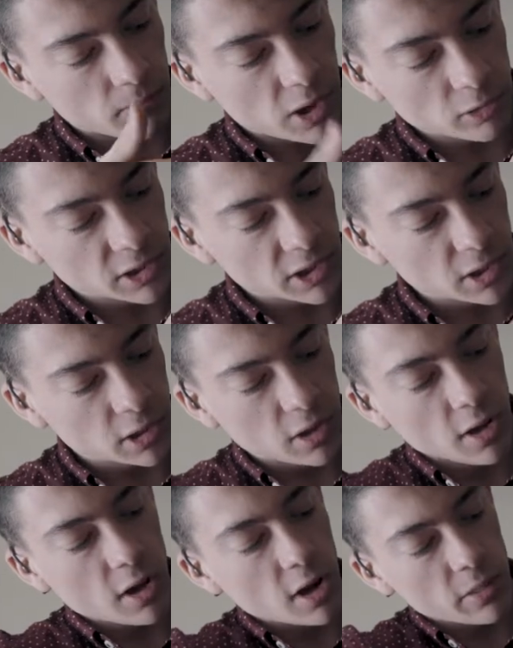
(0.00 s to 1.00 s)
mouse here.
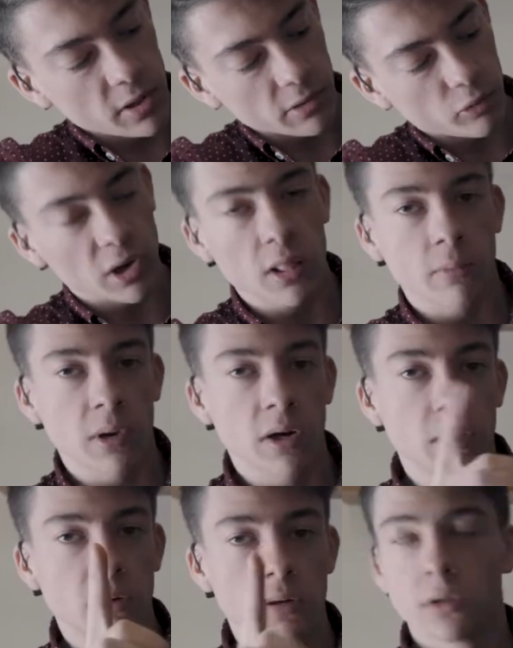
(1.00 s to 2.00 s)
And then right in the
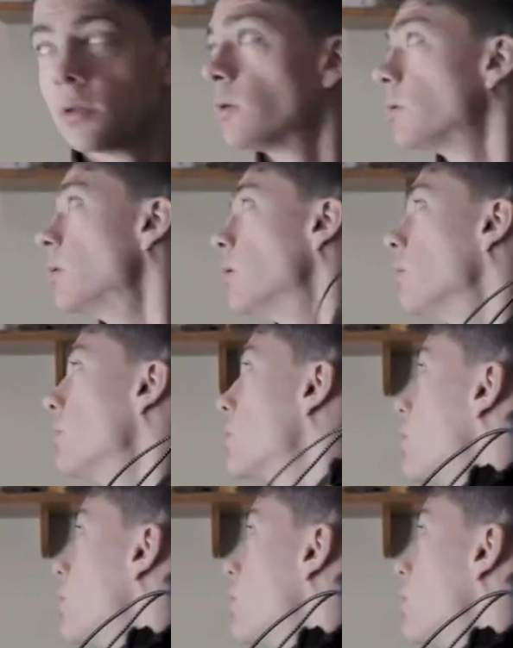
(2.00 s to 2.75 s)
middle, let me